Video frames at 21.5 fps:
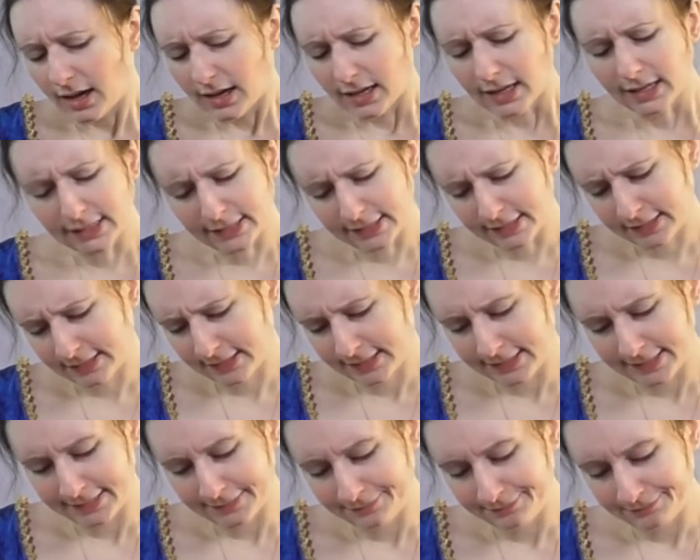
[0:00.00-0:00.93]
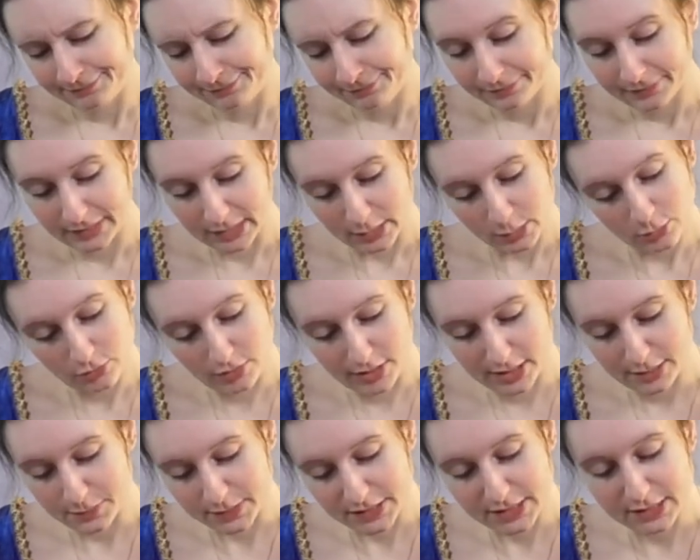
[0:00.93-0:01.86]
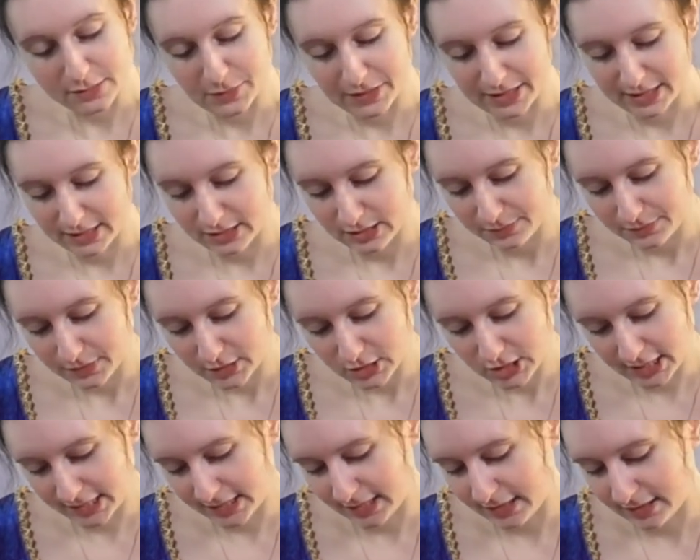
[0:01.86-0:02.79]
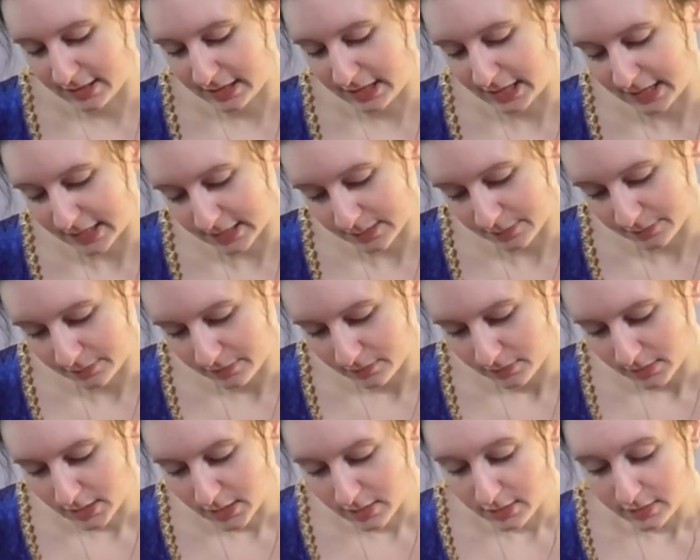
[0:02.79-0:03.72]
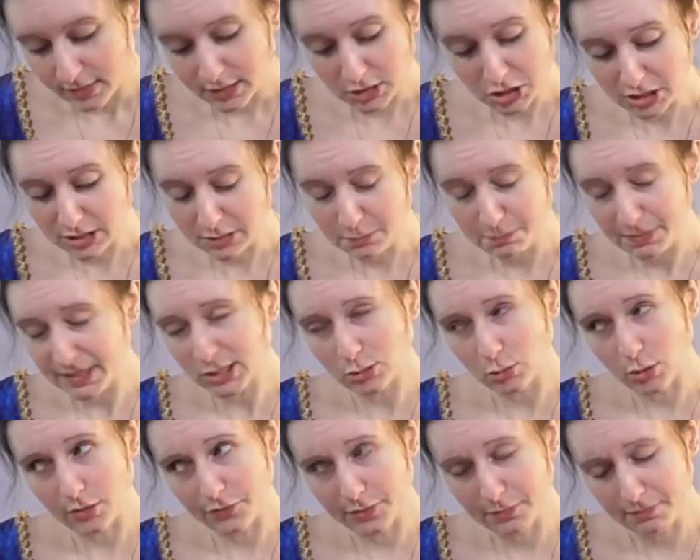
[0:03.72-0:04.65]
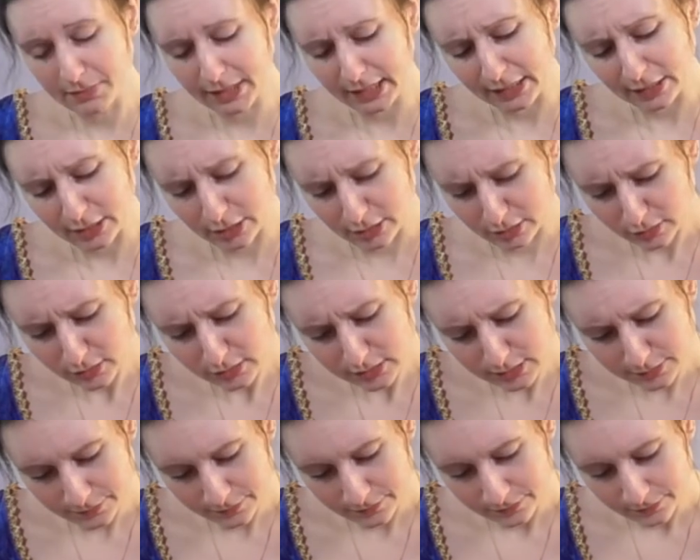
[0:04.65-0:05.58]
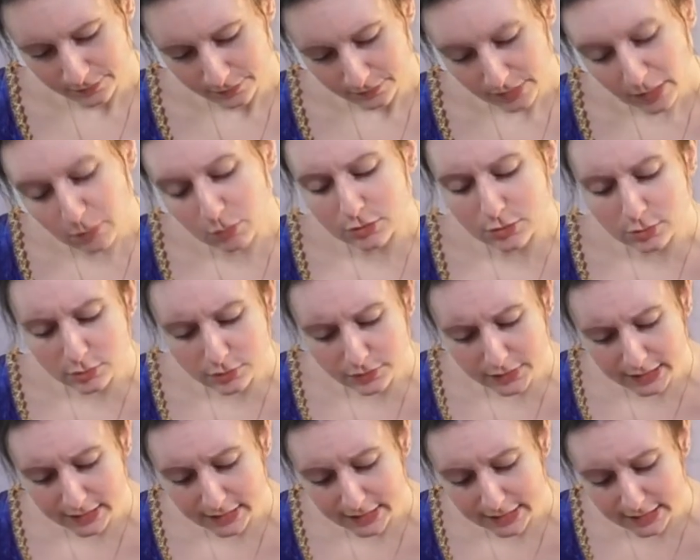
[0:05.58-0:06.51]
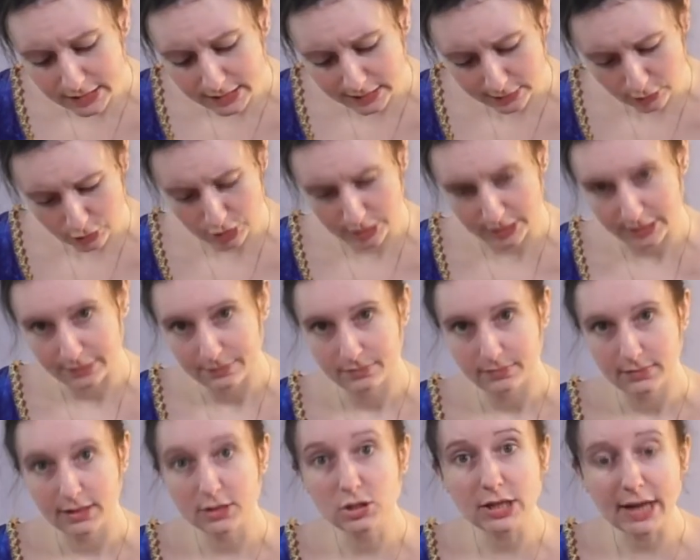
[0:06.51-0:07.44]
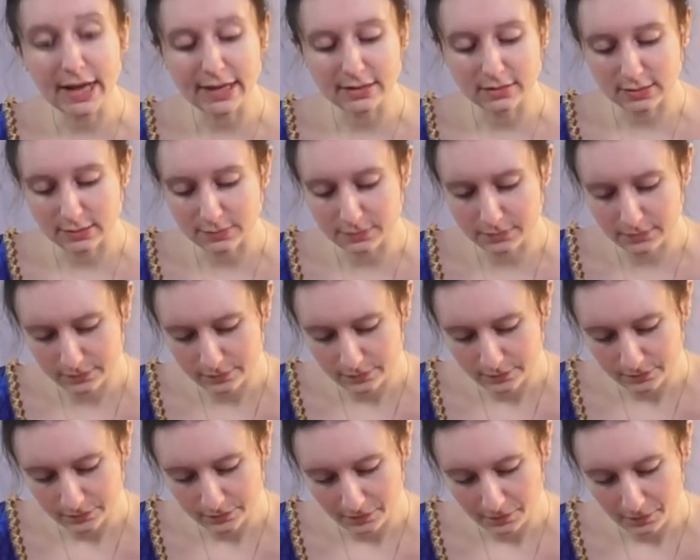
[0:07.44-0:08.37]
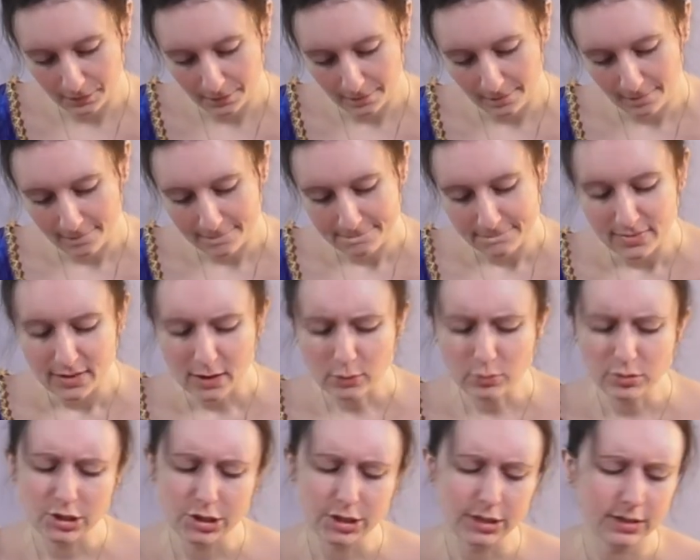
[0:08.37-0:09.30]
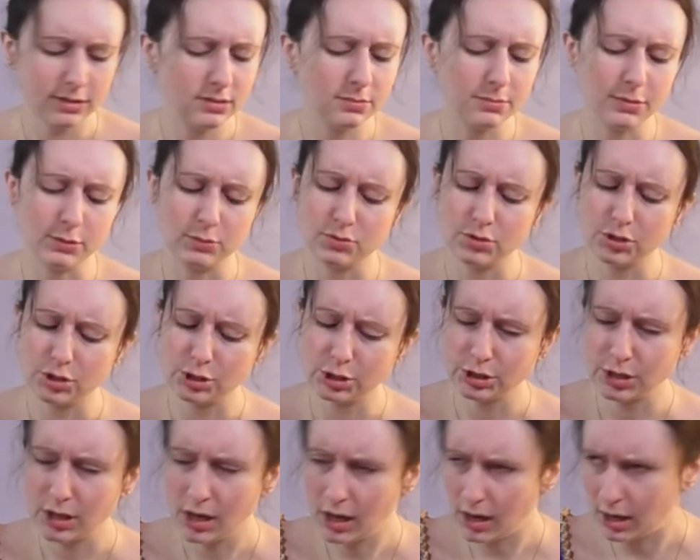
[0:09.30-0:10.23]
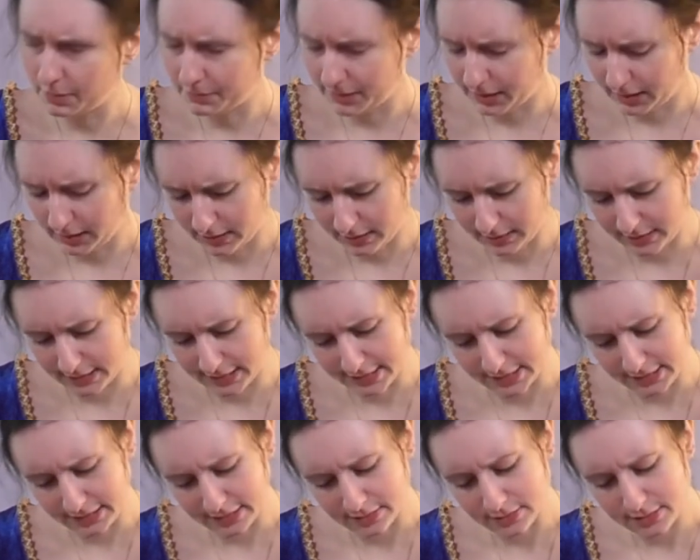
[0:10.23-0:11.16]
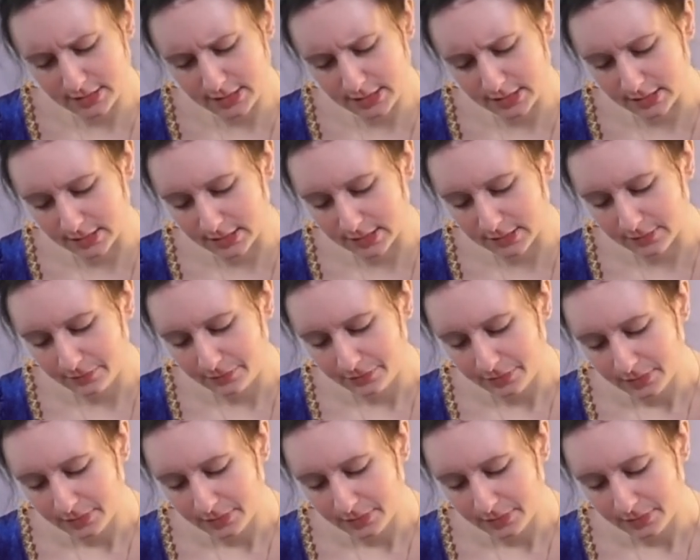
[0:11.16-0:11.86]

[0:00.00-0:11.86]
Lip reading: "Ah," cried Mrs. Bennet, shaking her head, "then she is better off than many girls. And what sort of young lady is she? Is she handsome?" "Oh, she is a most charming young lady indeed.